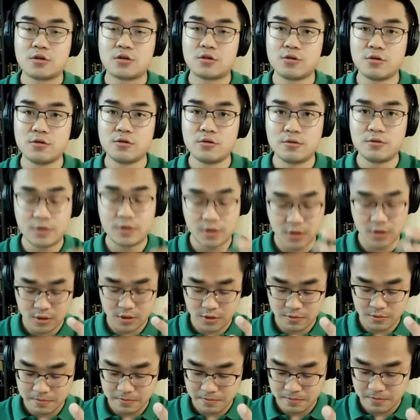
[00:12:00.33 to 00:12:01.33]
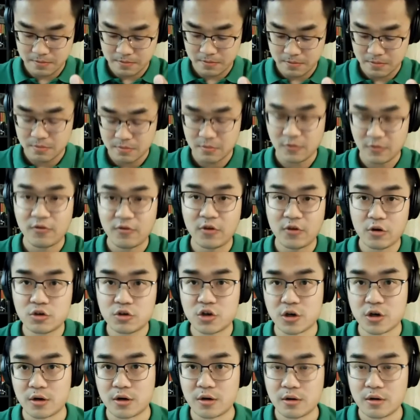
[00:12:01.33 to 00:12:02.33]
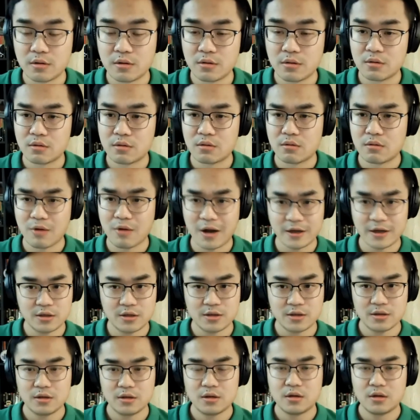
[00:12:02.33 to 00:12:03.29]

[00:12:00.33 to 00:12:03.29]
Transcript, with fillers: to the future, right?